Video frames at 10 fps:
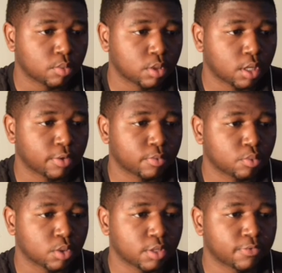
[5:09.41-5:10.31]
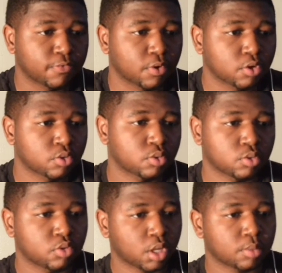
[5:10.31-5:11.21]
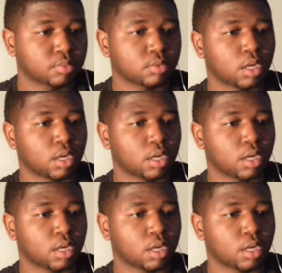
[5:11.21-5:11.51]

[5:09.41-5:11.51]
when he first dropped.